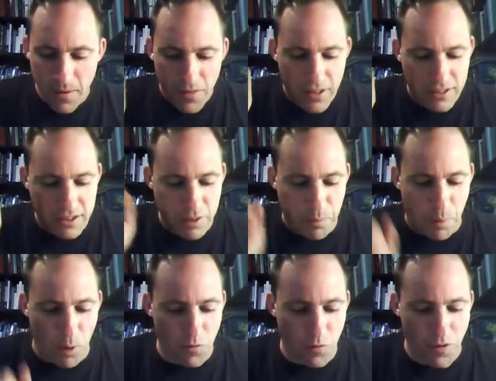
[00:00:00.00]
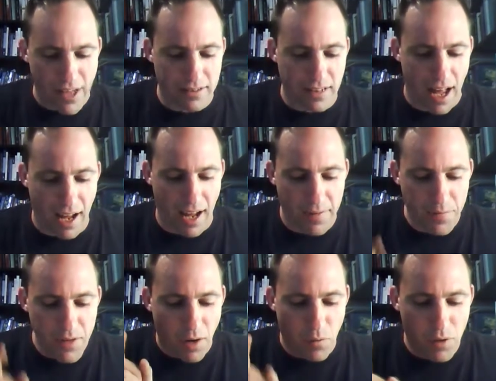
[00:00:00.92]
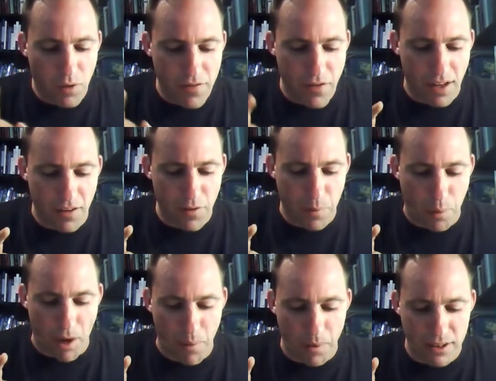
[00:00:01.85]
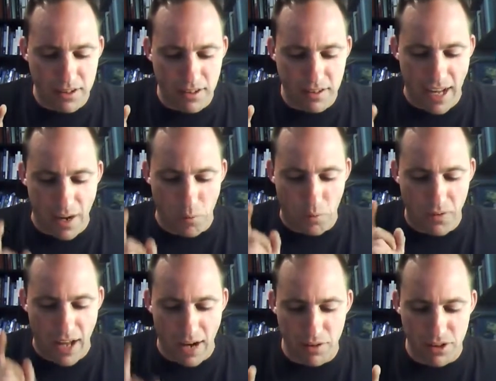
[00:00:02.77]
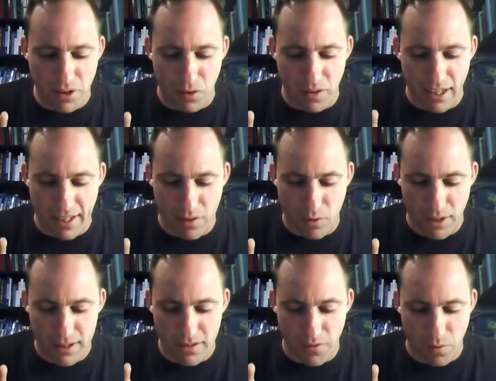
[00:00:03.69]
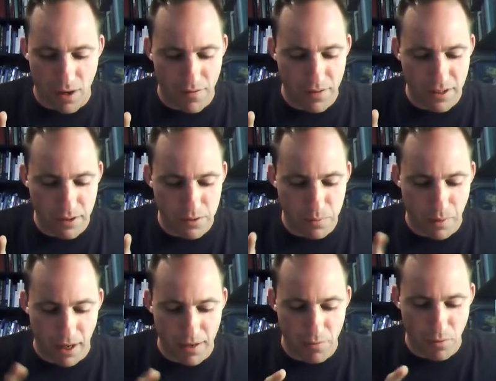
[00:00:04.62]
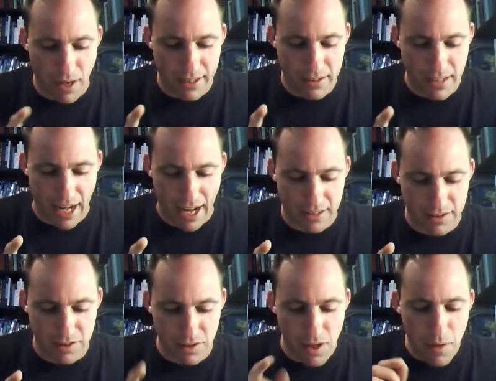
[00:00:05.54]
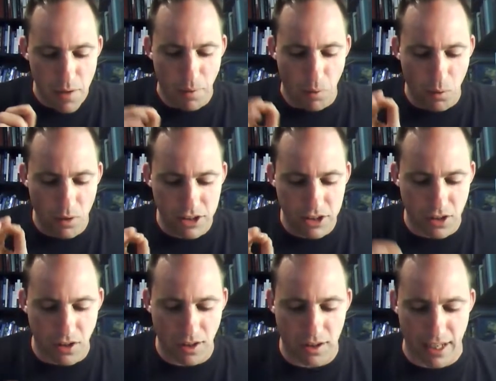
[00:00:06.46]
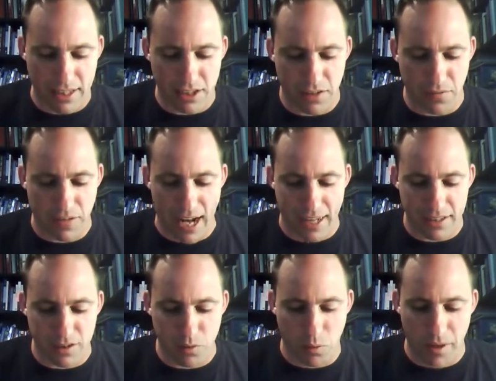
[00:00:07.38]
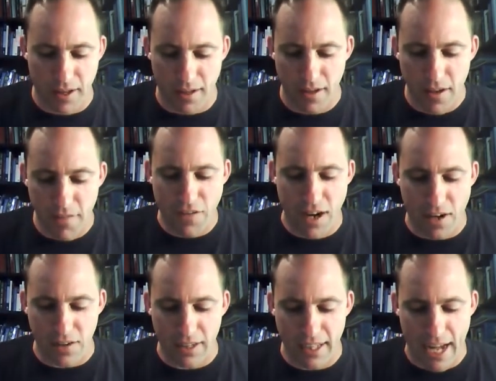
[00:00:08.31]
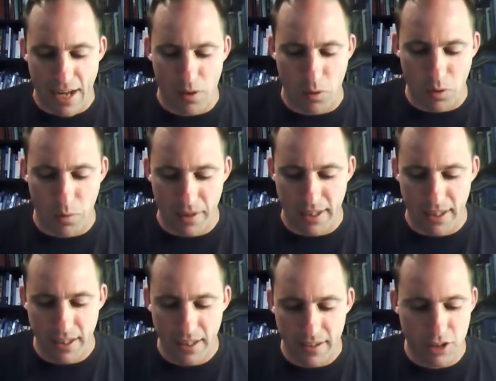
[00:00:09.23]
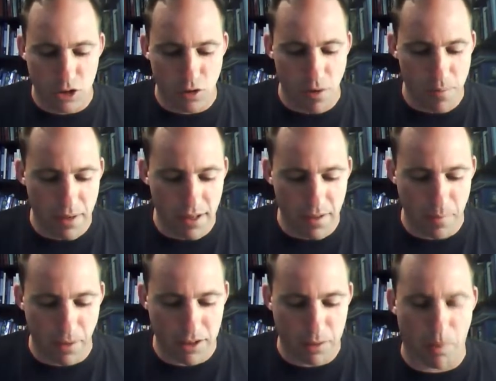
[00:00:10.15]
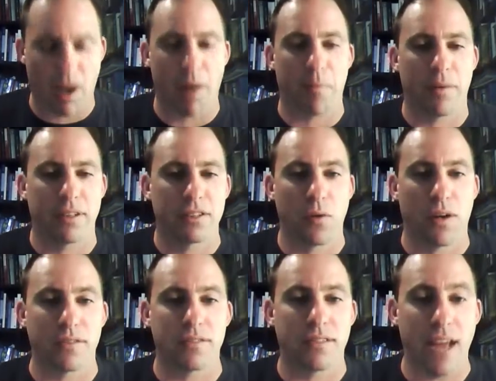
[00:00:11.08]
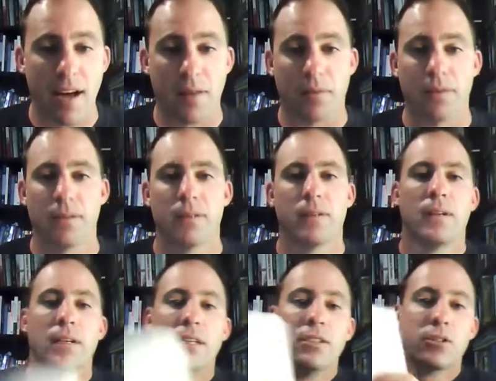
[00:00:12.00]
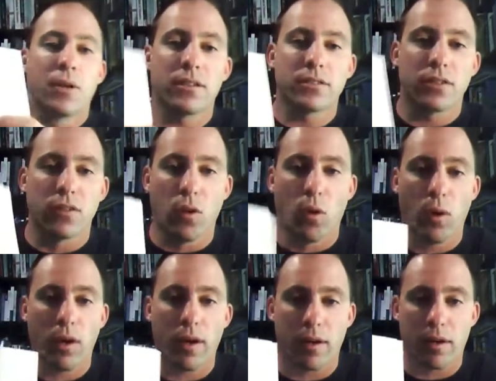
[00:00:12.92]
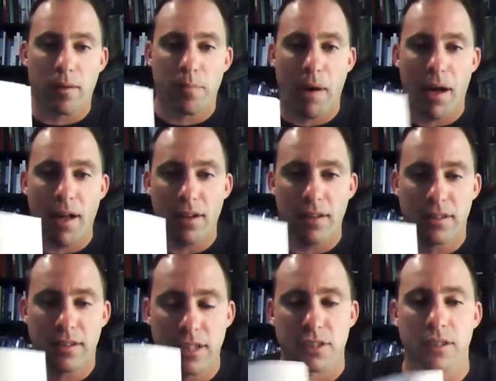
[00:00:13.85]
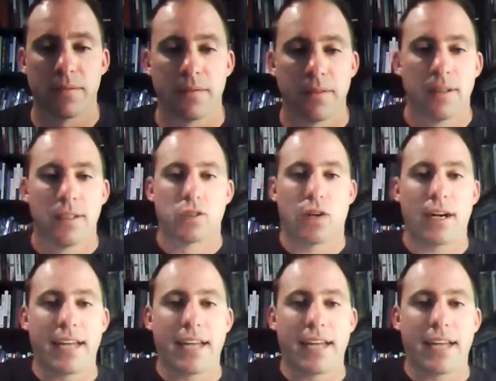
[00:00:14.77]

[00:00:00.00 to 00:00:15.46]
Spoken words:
This is a bold-faced lie. A reval of the properties in the town will not result in an increase of the revenues by raised taxes, but will ensure a collection of taxes will be fairly and equitably distributed amongst the properties throughout the town. So here's a lawyer, a politician, trying to get in the